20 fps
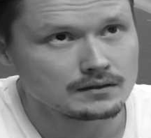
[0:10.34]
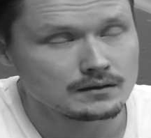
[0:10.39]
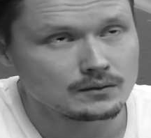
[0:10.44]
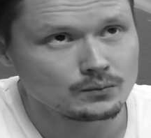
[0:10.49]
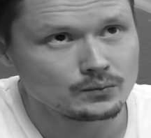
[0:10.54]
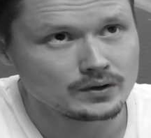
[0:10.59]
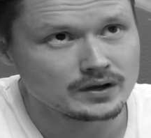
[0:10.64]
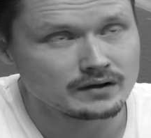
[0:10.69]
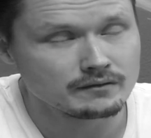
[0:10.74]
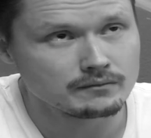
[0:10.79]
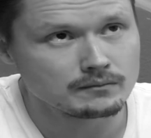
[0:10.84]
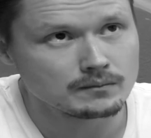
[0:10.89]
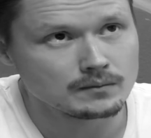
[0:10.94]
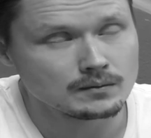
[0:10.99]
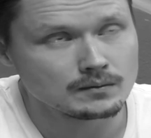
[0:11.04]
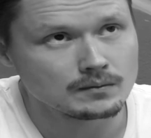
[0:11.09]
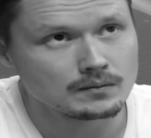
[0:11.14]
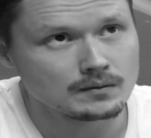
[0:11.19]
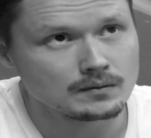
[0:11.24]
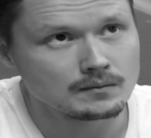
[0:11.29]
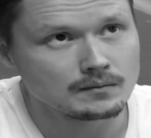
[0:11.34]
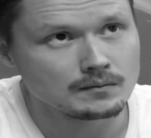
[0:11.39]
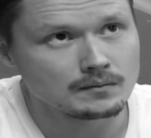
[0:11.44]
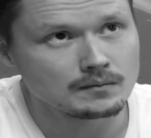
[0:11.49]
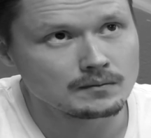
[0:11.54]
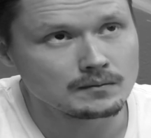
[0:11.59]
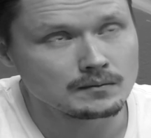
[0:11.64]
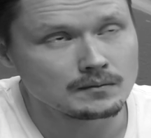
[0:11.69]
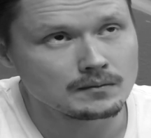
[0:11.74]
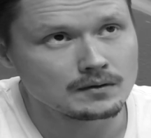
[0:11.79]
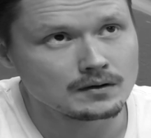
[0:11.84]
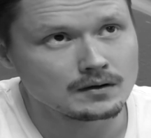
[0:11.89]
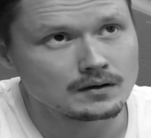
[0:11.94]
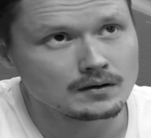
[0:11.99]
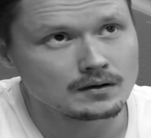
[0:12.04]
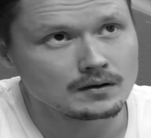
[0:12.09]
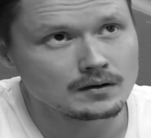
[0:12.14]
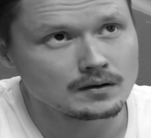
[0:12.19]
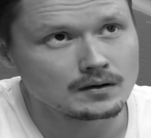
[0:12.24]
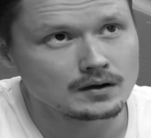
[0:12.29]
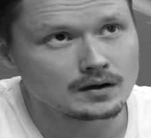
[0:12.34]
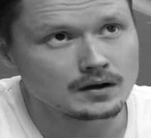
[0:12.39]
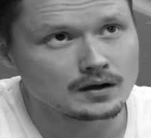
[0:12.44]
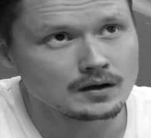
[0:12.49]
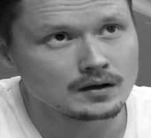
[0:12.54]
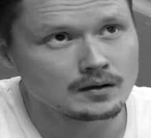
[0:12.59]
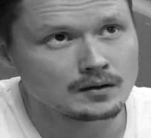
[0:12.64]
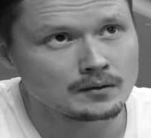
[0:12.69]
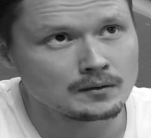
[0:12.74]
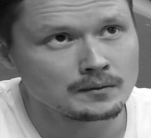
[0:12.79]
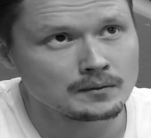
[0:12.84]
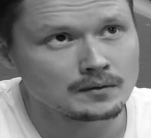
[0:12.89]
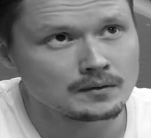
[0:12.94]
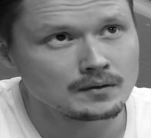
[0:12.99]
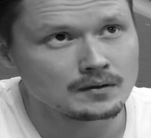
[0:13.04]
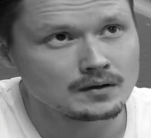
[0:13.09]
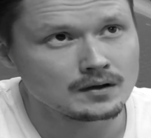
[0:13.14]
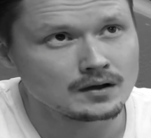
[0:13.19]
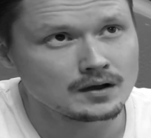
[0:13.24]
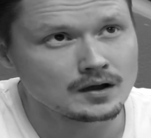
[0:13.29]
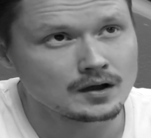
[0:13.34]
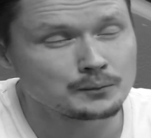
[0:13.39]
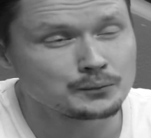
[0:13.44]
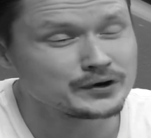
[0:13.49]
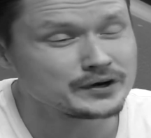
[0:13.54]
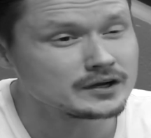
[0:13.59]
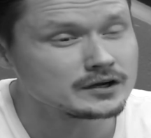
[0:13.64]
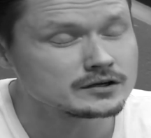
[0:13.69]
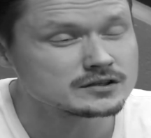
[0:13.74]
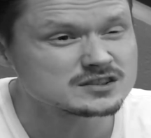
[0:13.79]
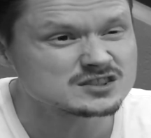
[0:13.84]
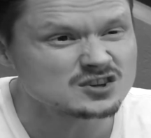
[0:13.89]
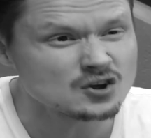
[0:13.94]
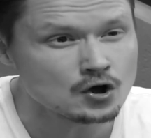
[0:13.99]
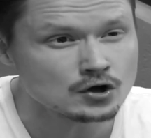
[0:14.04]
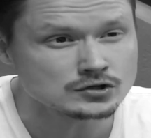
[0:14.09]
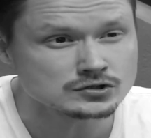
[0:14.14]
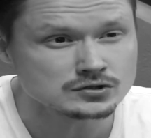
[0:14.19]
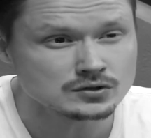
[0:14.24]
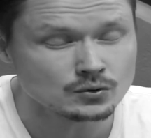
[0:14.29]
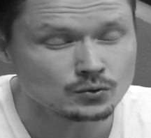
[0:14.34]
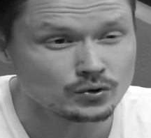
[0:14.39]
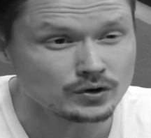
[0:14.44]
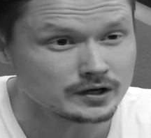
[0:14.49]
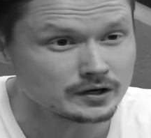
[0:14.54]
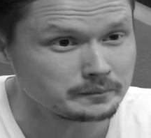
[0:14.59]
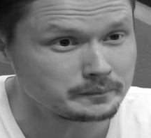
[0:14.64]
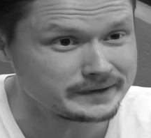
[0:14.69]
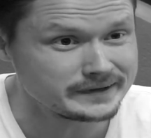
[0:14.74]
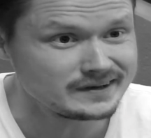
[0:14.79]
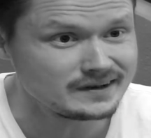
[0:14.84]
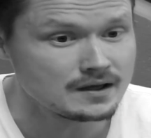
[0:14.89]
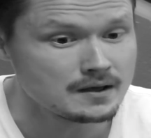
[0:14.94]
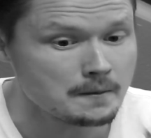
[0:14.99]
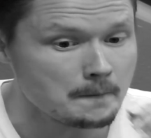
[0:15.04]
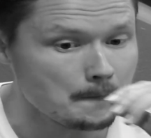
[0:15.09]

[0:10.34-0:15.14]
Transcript: We have a pretty good songs, quite a bit.